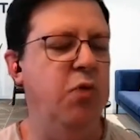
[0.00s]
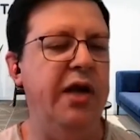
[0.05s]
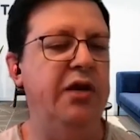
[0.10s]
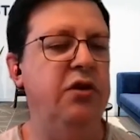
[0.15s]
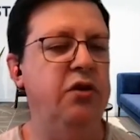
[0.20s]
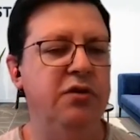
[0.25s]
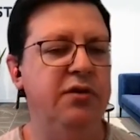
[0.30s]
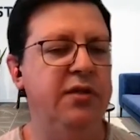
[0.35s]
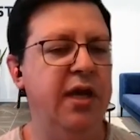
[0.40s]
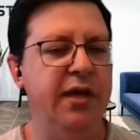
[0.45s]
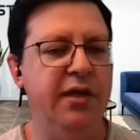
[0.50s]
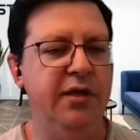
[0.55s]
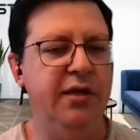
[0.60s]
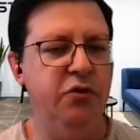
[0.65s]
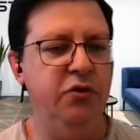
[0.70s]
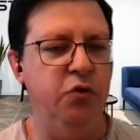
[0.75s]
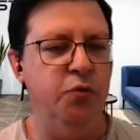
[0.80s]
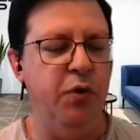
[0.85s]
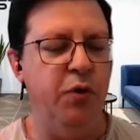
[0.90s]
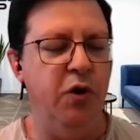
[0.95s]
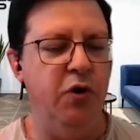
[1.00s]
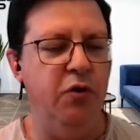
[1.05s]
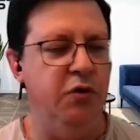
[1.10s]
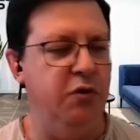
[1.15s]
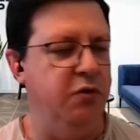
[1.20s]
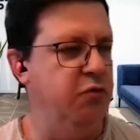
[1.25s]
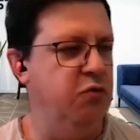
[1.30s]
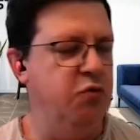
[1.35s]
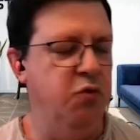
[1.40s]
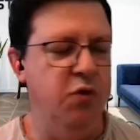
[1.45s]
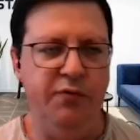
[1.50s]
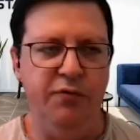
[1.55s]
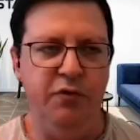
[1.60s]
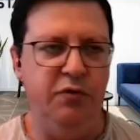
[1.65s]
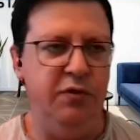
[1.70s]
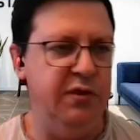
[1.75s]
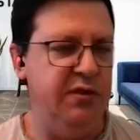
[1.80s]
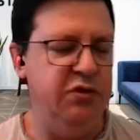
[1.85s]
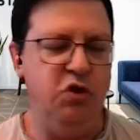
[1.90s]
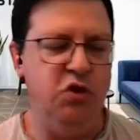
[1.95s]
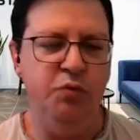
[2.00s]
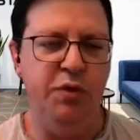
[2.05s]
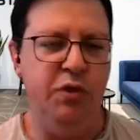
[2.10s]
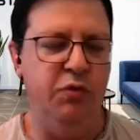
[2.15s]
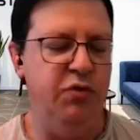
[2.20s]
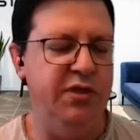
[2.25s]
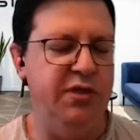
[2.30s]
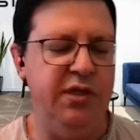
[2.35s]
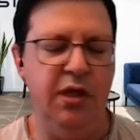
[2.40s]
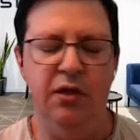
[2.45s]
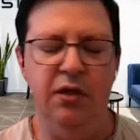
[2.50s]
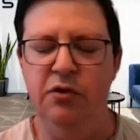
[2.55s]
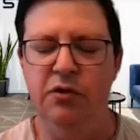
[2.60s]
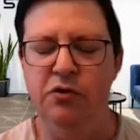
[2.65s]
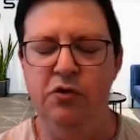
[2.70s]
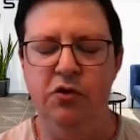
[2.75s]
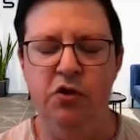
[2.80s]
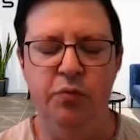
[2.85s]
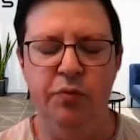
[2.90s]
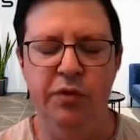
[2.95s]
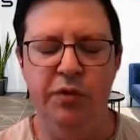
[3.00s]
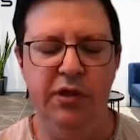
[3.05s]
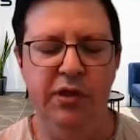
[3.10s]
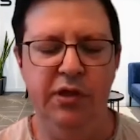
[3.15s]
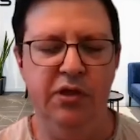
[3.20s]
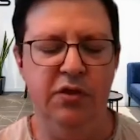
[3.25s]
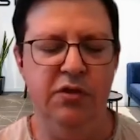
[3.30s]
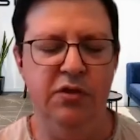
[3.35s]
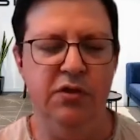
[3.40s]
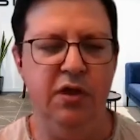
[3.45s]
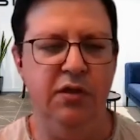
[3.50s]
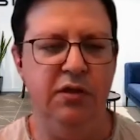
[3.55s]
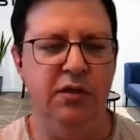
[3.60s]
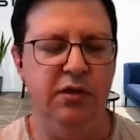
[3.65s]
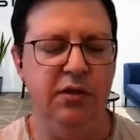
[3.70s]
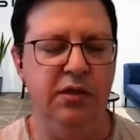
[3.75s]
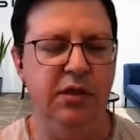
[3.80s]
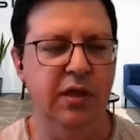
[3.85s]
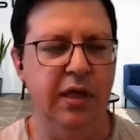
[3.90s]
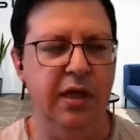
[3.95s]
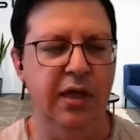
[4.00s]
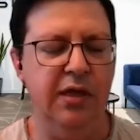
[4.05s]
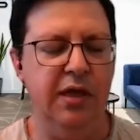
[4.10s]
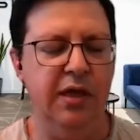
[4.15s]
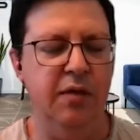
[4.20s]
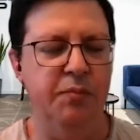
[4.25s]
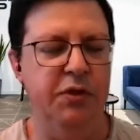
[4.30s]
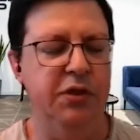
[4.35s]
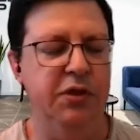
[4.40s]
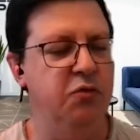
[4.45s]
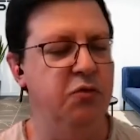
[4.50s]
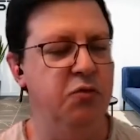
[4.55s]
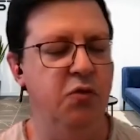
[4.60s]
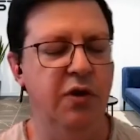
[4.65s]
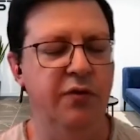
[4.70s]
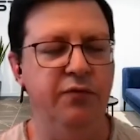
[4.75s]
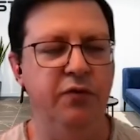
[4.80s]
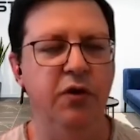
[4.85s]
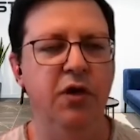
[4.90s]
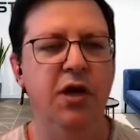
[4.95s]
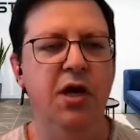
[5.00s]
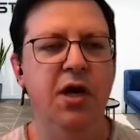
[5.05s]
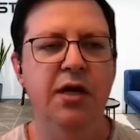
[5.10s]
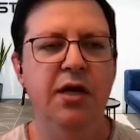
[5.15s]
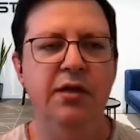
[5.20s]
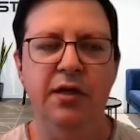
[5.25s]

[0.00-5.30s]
why not take it to your partner, whoever it is? could be a reseller, it could be consulting uh, company, whoever.